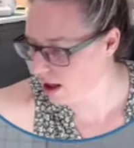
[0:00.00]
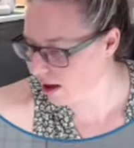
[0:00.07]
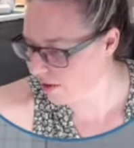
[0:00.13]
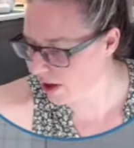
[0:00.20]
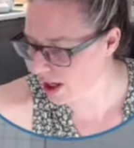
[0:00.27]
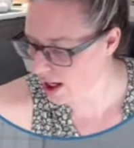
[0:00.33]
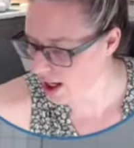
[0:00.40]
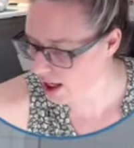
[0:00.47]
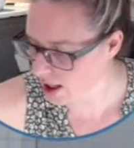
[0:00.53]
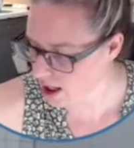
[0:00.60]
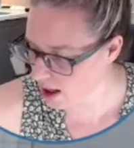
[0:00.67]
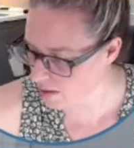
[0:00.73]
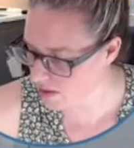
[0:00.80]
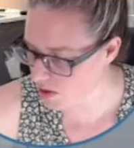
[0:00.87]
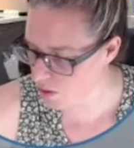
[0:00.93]
it. It
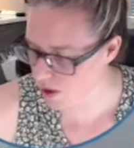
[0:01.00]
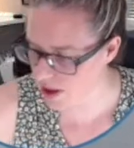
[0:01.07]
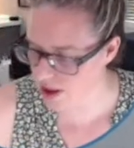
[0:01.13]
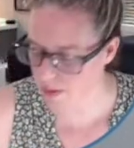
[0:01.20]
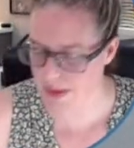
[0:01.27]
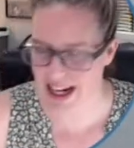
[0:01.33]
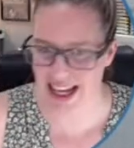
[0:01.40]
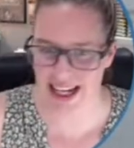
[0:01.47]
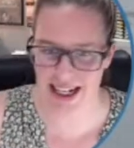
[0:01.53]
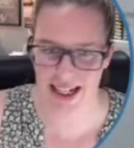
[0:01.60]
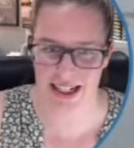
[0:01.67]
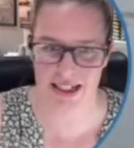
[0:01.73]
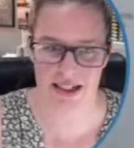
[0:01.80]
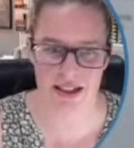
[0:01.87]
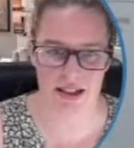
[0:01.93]
comes with the
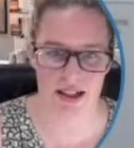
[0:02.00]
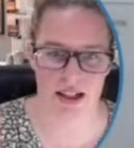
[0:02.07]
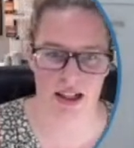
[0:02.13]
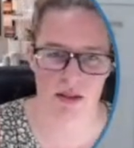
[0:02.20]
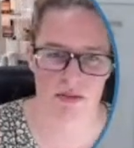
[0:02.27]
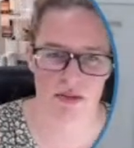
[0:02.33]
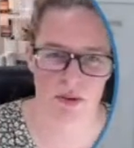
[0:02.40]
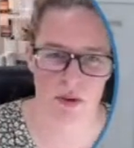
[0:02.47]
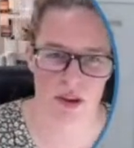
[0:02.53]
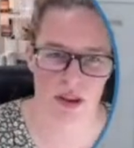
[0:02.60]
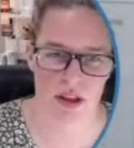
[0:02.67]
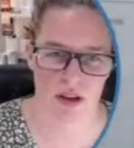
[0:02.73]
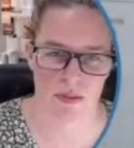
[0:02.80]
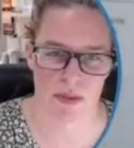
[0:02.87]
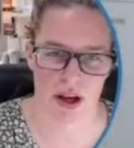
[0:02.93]
blade, it comes with
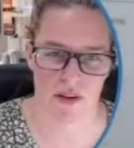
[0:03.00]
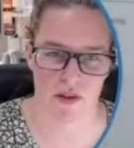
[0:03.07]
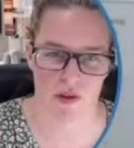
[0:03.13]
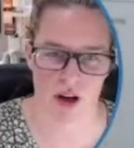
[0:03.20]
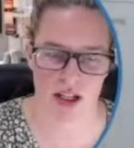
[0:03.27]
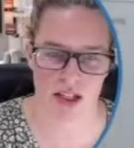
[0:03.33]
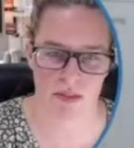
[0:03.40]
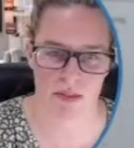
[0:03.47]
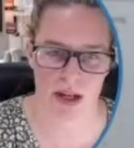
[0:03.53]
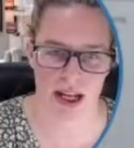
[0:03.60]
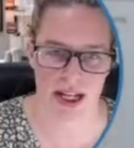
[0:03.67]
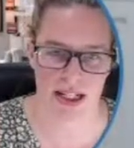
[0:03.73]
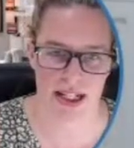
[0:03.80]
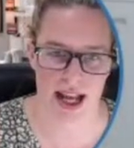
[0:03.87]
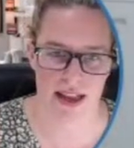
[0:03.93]
the perforated
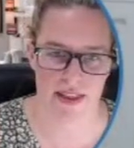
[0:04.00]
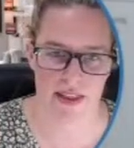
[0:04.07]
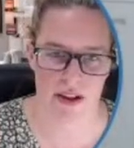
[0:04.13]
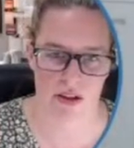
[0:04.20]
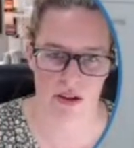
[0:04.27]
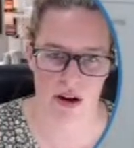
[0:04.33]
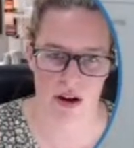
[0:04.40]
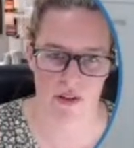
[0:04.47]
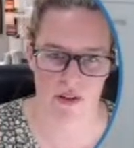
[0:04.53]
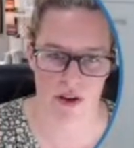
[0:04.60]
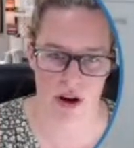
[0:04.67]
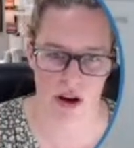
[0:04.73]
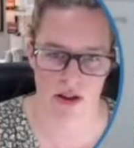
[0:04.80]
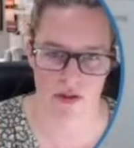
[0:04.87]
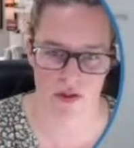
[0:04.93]
blade and the craft
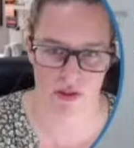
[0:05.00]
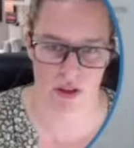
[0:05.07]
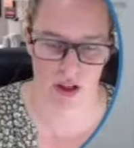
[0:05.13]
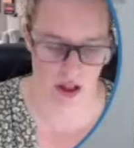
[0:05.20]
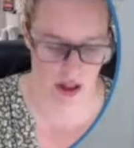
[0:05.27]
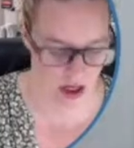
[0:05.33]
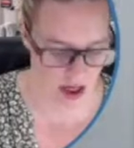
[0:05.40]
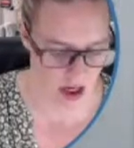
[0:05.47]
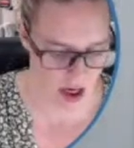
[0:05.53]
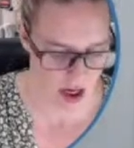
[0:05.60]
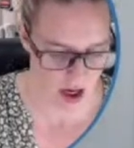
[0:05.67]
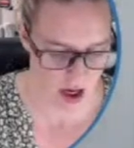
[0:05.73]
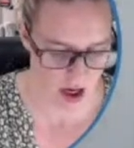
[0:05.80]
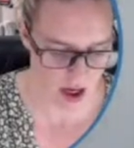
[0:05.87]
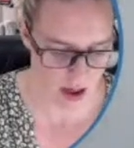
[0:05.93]
knife,
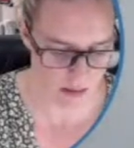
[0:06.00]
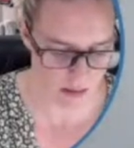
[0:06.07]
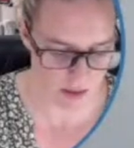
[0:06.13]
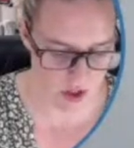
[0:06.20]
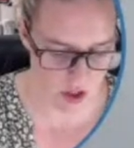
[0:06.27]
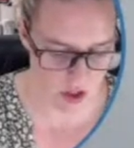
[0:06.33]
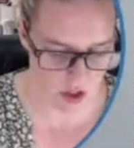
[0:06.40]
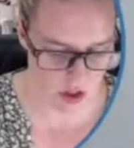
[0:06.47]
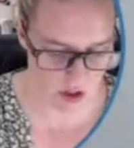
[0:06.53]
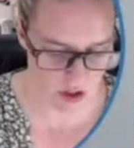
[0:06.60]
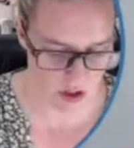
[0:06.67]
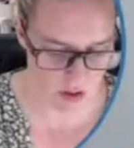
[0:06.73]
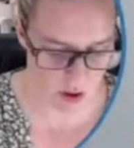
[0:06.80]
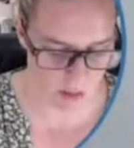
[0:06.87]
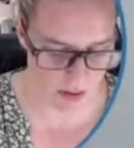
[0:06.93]
so you can
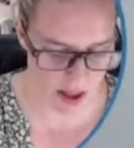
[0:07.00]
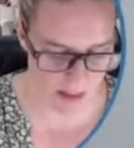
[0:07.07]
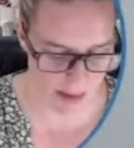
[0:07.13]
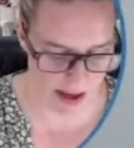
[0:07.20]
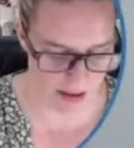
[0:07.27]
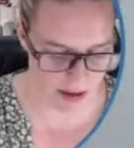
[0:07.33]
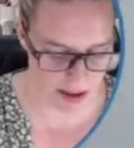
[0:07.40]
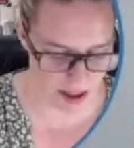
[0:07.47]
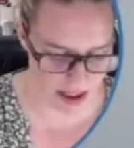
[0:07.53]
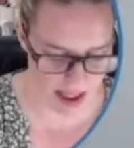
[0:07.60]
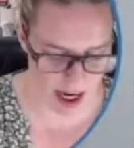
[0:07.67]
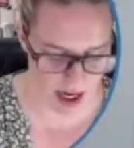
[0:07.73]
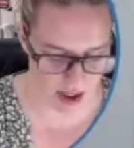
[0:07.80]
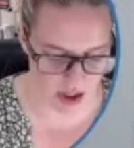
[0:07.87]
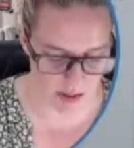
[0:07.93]
swap them out as
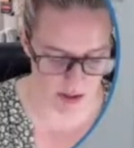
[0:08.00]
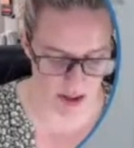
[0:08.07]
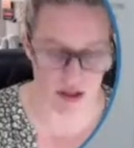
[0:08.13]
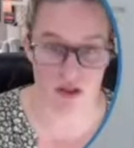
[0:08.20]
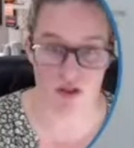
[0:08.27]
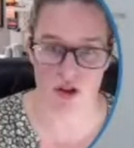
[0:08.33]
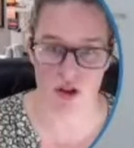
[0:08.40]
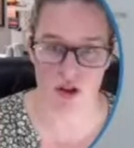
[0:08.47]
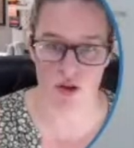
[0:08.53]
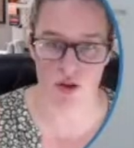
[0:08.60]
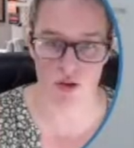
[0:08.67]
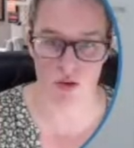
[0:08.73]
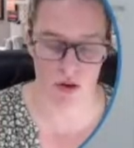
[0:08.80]
attachments too.